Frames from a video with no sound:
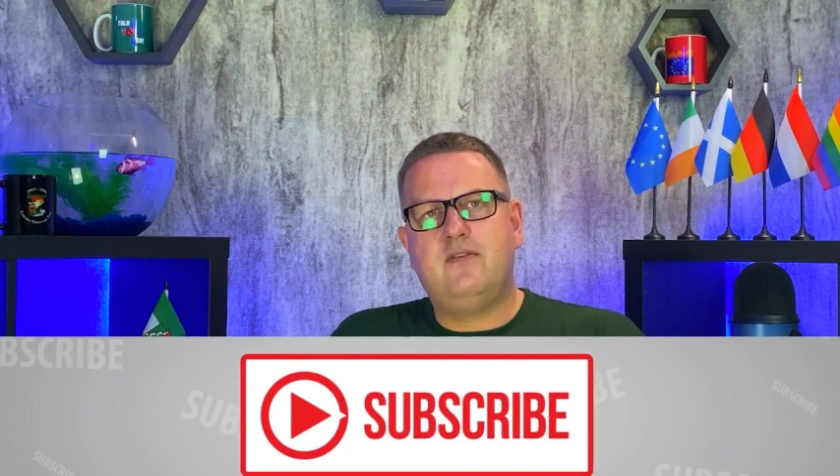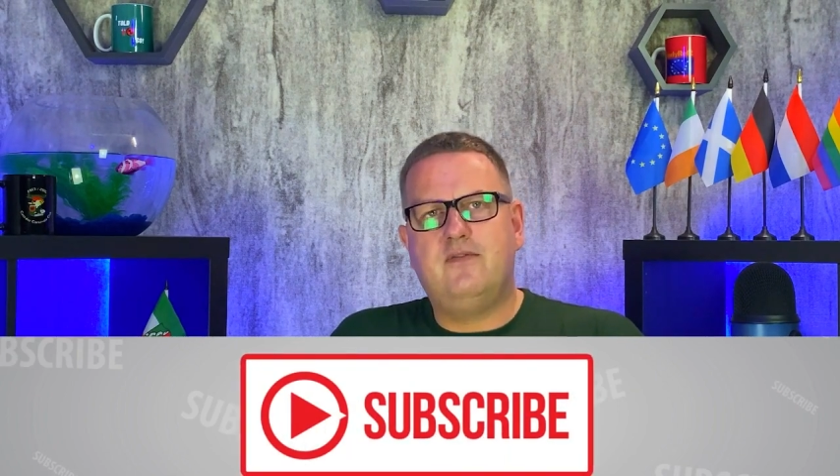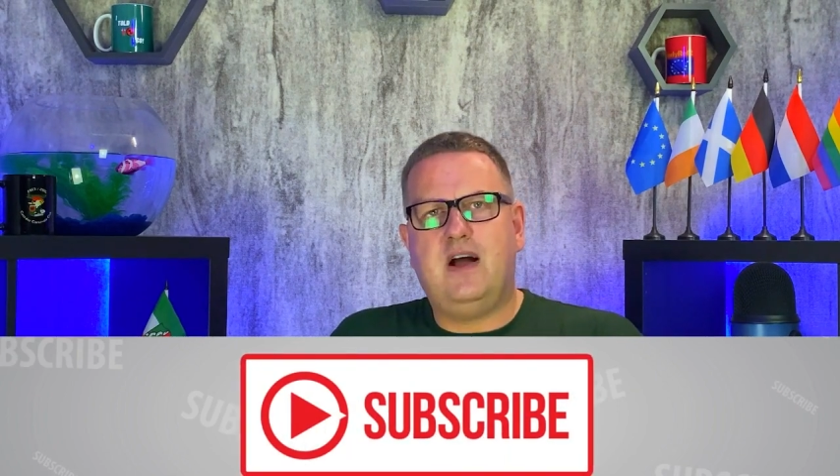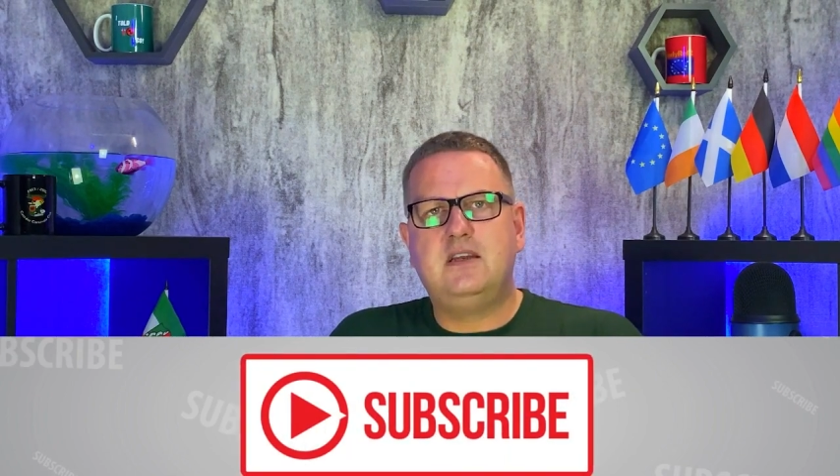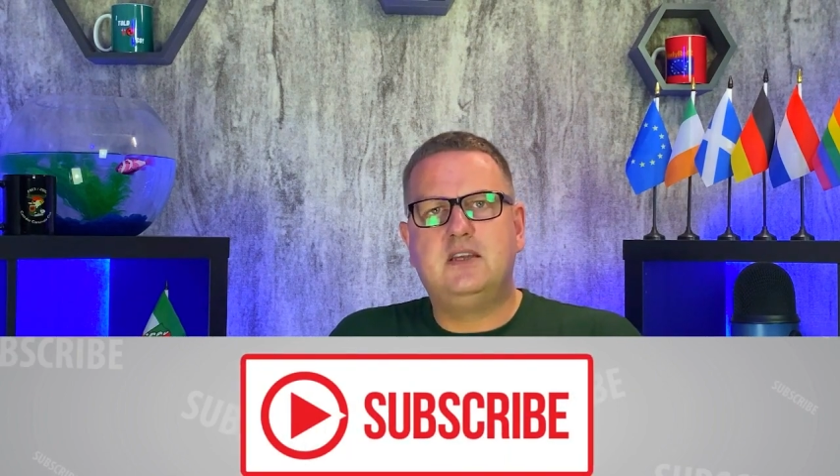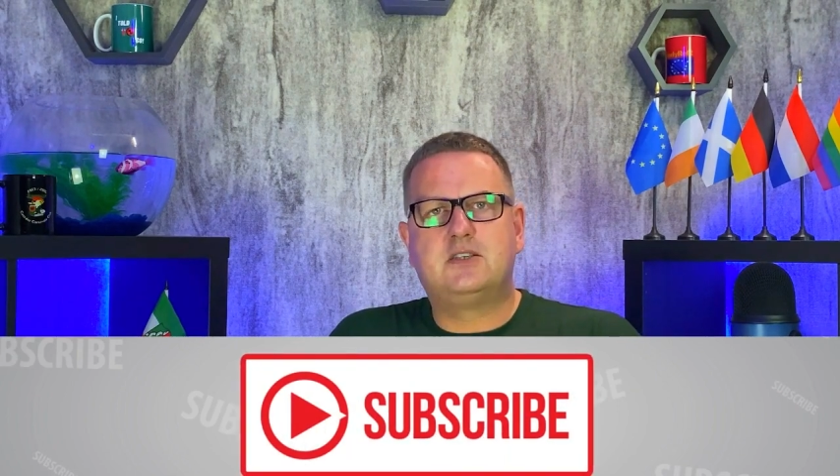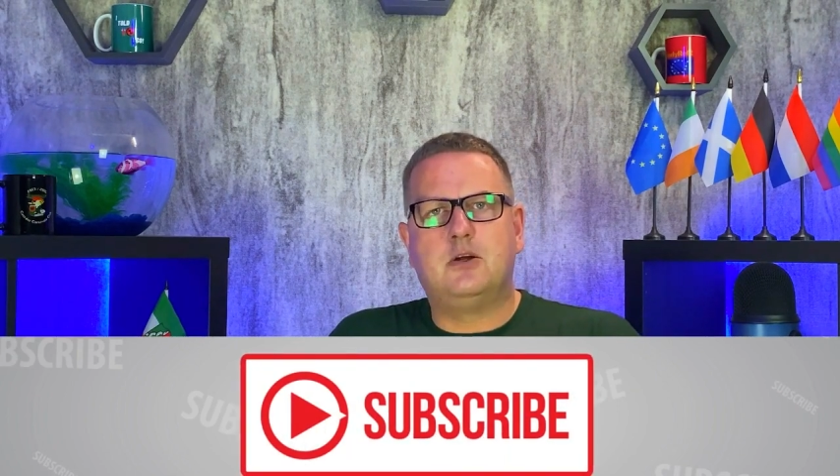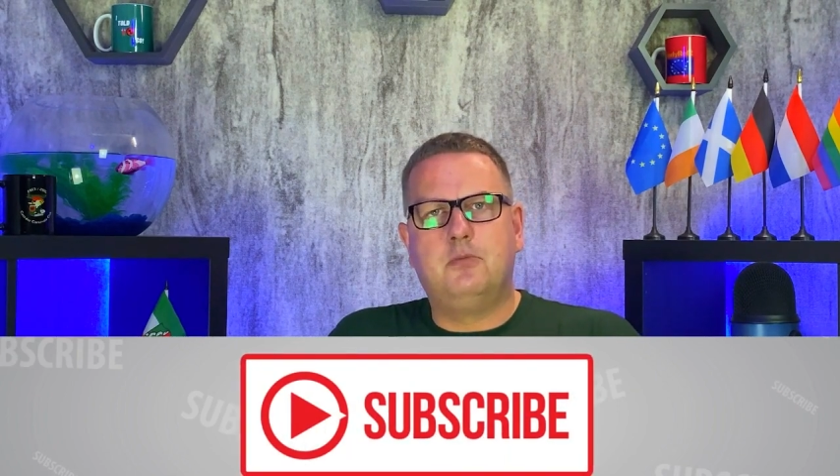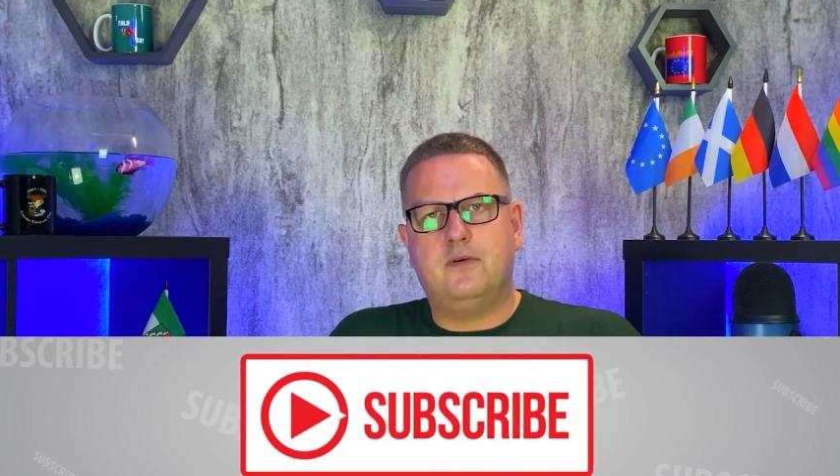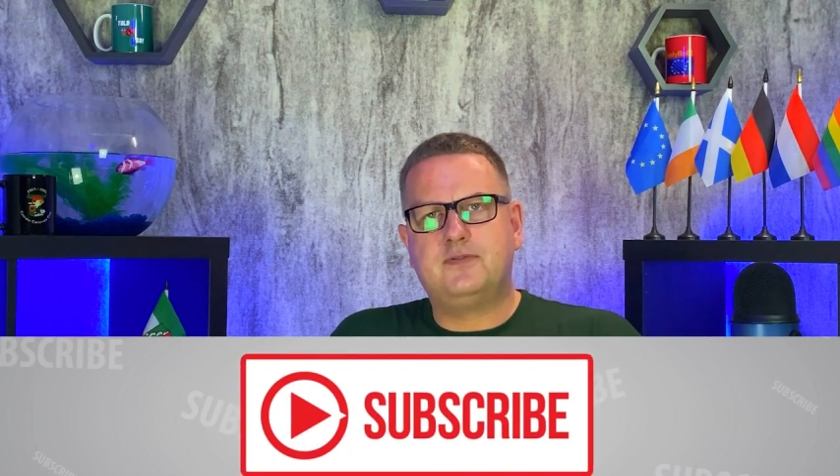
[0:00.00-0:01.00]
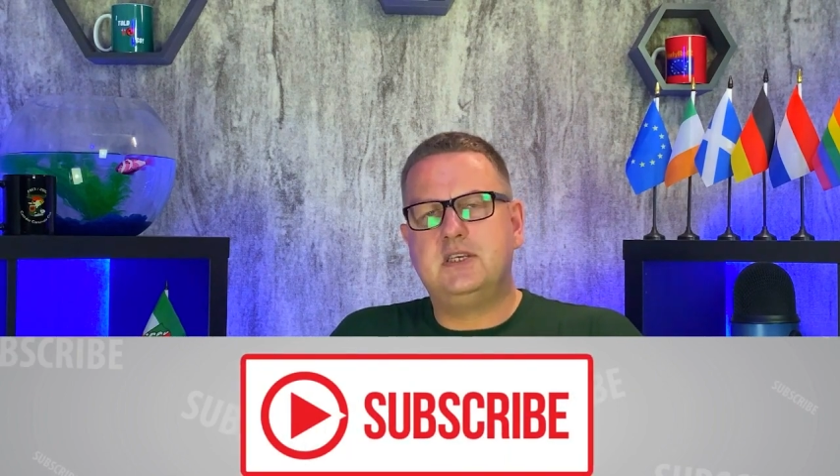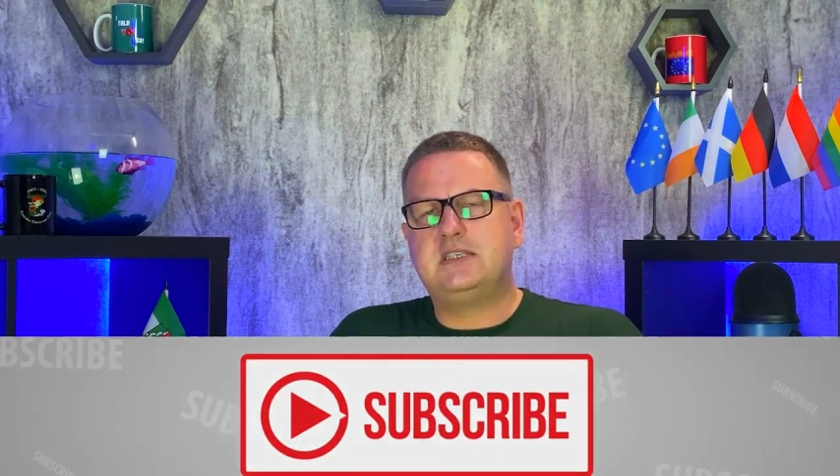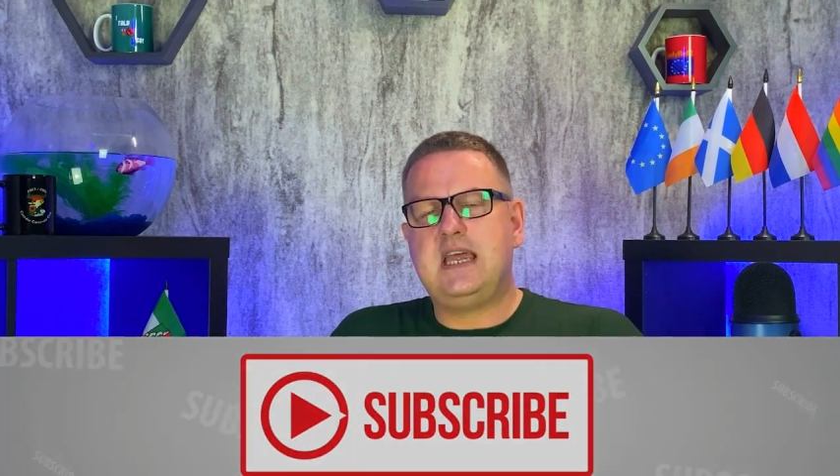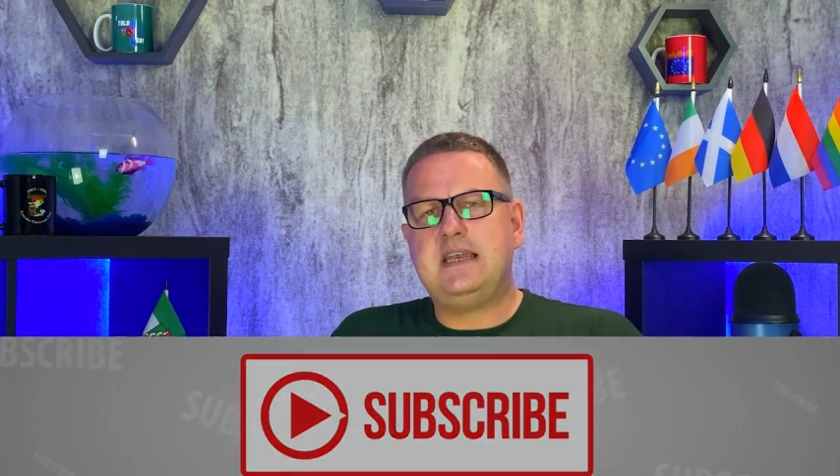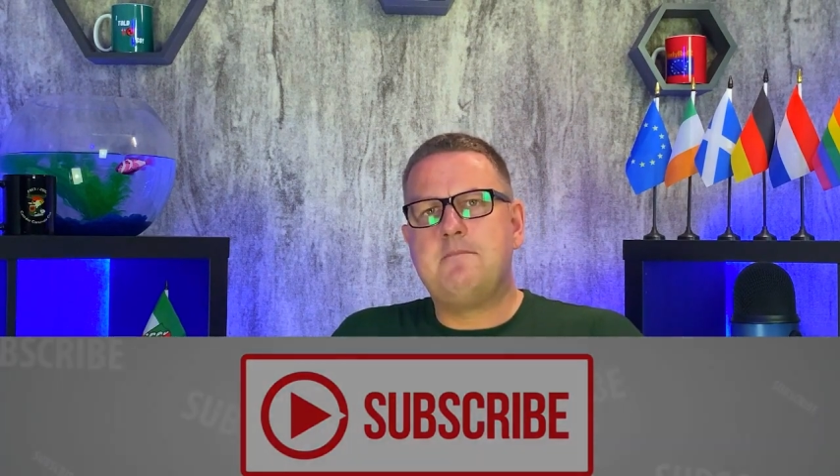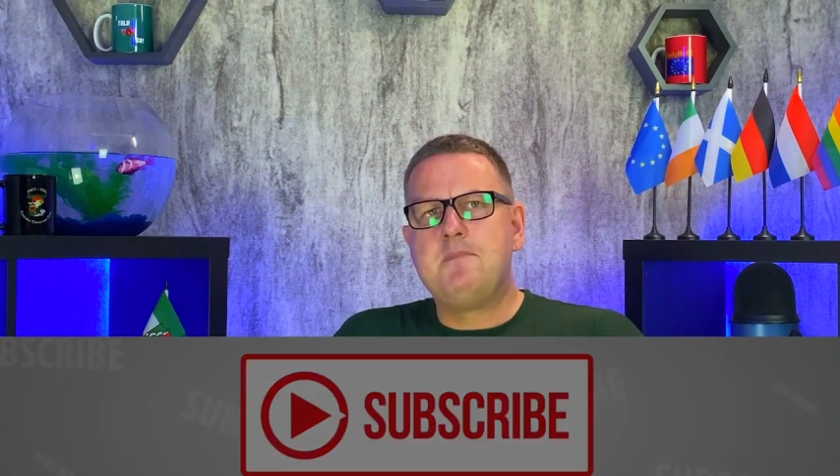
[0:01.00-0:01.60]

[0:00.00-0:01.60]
Valdis Dombrovskis, said,